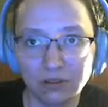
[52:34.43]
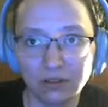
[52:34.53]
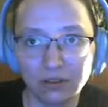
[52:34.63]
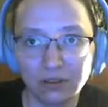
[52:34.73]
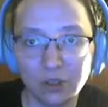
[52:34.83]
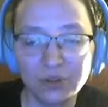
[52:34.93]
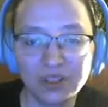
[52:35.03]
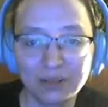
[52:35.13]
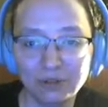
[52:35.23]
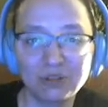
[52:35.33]
use
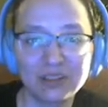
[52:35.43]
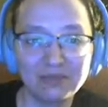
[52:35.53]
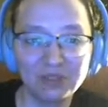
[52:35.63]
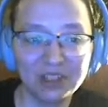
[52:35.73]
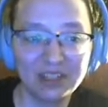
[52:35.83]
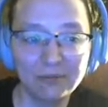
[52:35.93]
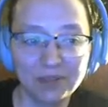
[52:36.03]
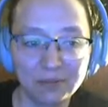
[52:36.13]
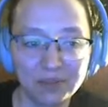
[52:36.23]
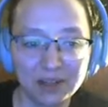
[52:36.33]
the moon sliver to keep
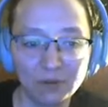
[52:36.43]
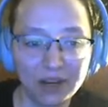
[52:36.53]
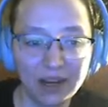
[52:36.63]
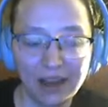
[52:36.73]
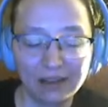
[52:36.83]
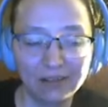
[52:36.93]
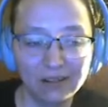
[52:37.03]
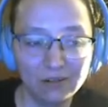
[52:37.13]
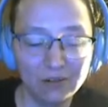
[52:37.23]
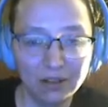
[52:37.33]
something away. I don't
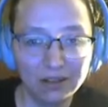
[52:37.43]
know.